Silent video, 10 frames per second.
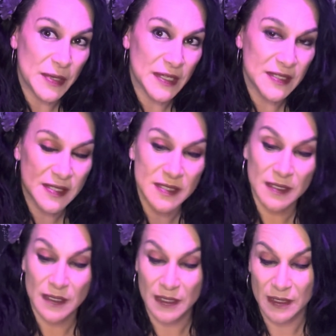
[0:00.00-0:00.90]
mix
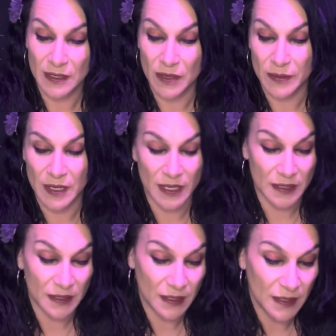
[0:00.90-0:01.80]
going
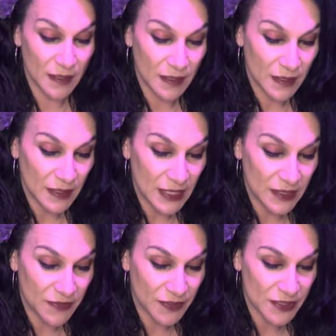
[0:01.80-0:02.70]
on in
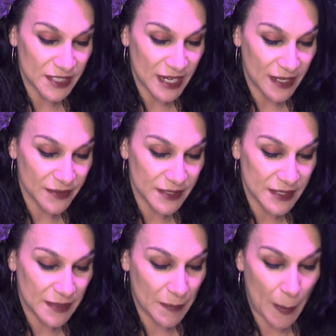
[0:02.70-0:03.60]
the first
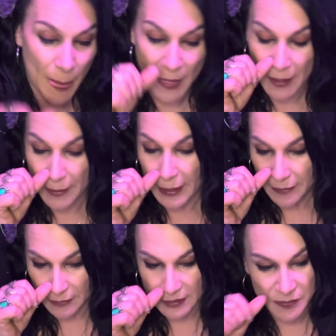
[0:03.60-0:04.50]
house. All right,
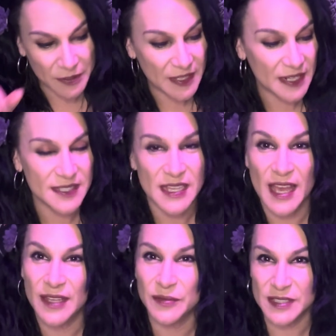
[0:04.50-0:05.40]
let's put that
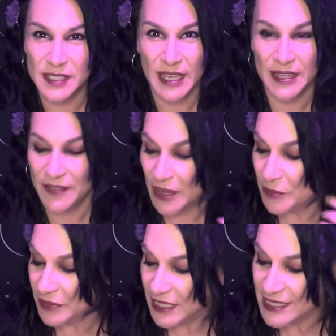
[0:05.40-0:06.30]
aside. We'll see kind of how it
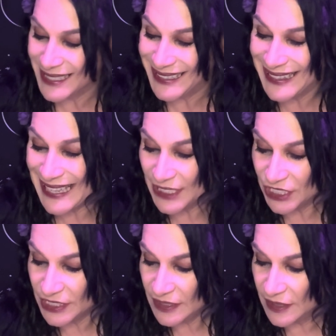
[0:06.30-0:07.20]
plays in
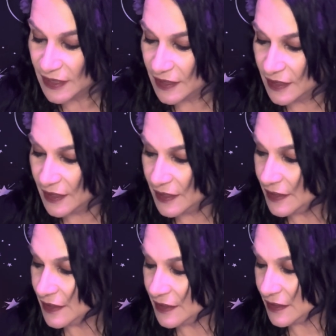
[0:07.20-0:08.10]
later.
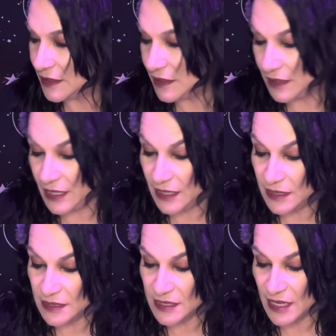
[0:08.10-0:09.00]

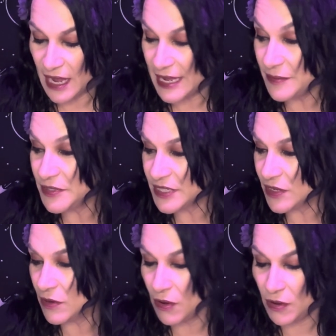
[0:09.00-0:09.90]
And I am using
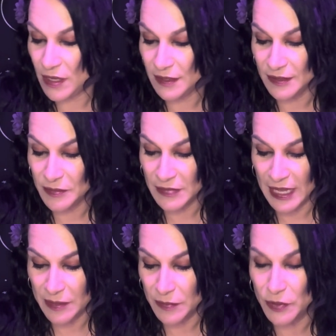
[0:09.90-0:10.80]
all
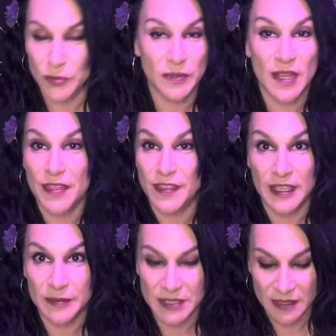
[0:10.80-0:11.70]
like moon
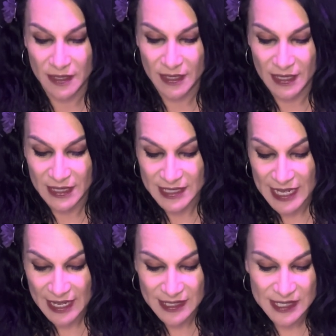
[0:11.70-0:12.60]
themed
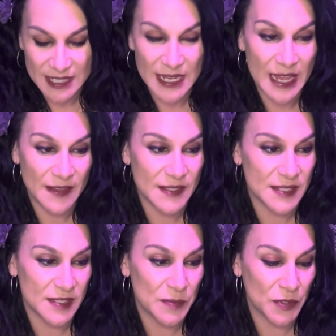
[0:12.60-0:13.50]
decks today. This is
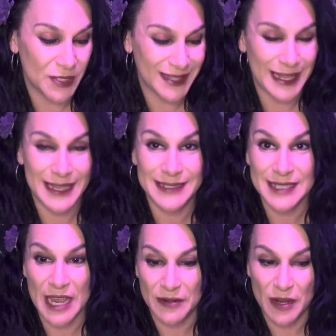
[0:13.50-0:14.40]
the Moon and Light
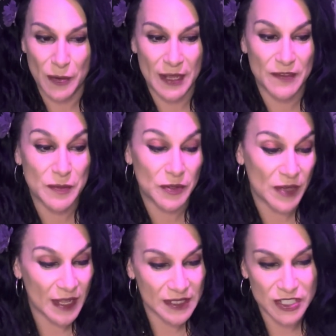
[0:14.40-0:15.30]
Tarot. I have the
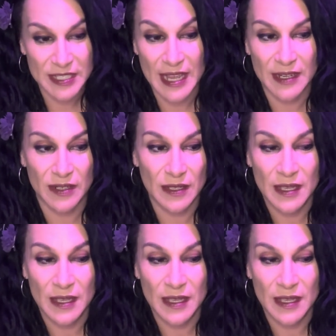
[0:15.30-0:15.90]
Moonology deck.